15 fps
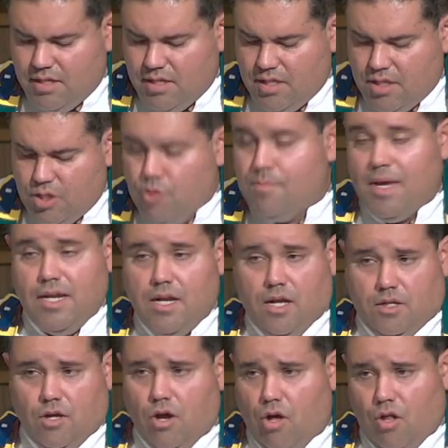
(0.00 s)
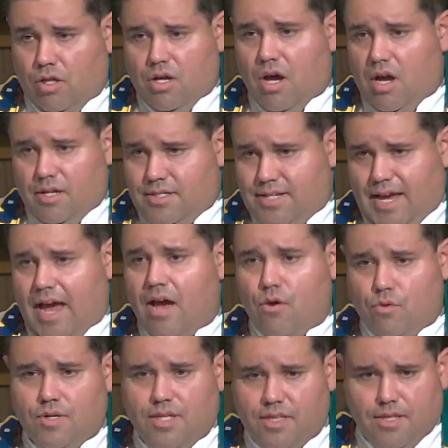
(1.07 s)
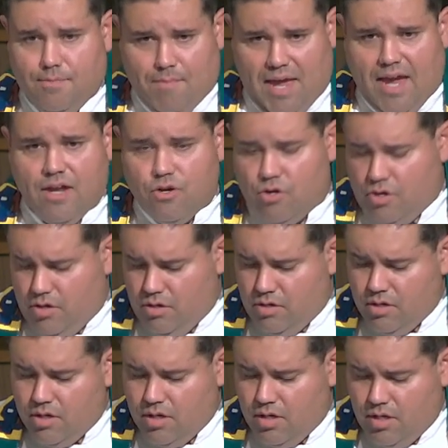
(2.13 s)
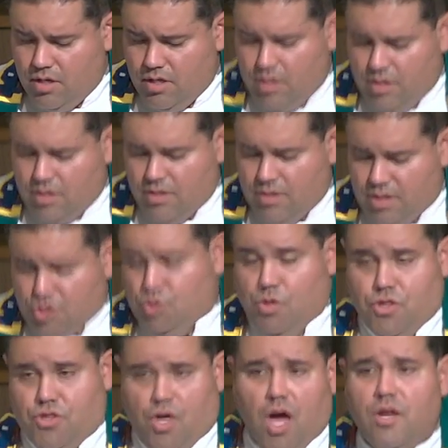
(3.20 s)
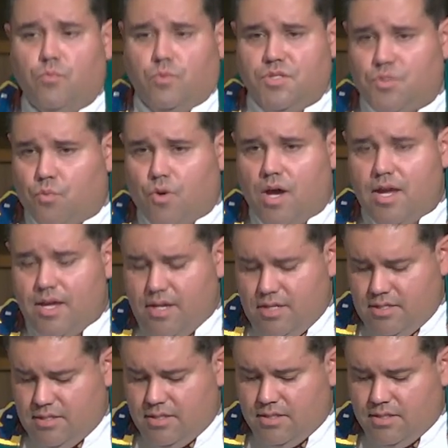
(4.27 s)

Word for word: You may not call God down in the manner that you thought was right